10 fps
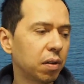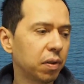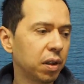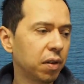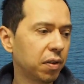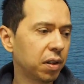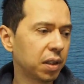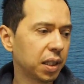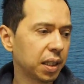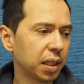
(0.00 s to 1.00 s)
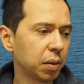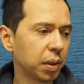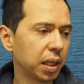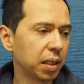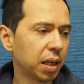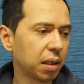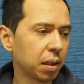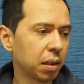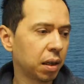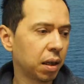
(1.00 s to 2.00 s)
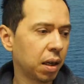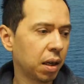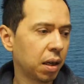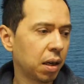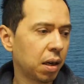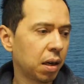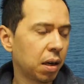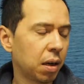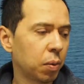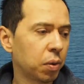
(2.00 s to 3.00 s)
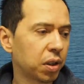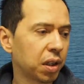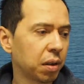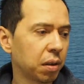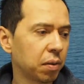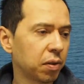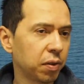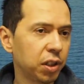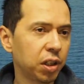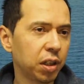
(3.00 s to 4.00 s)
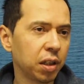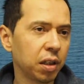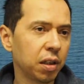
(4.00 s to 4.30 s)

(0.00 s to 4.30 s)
of a difference is that when I started working for Vishy,